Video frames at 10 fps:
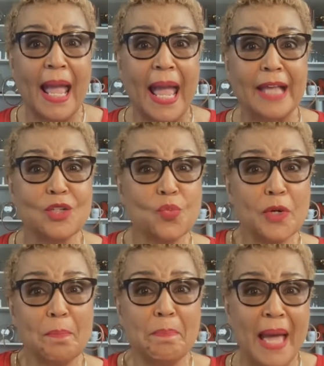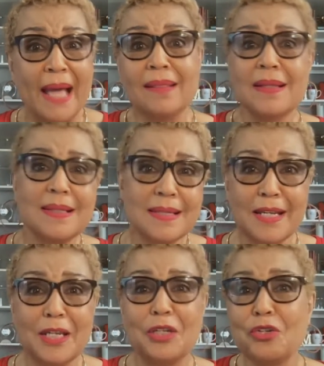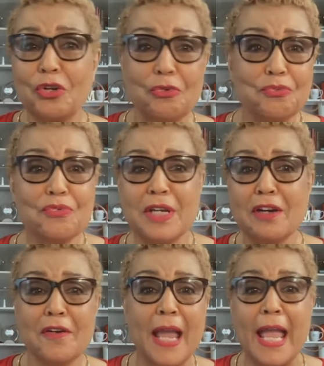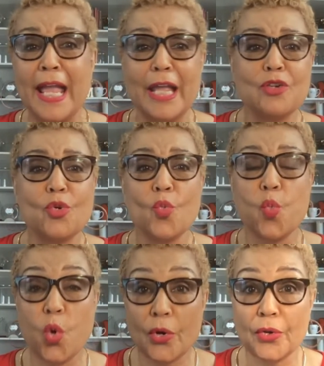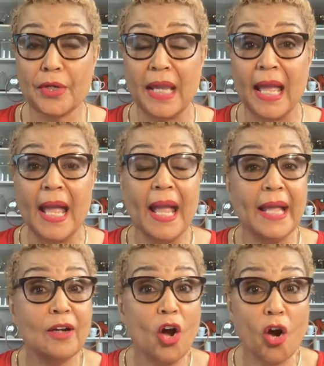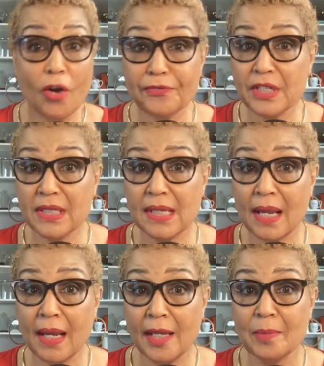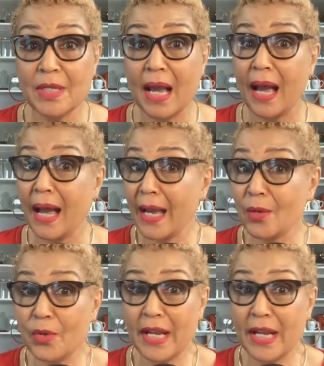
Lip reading: as we're balancing career and work. And oftentimes I would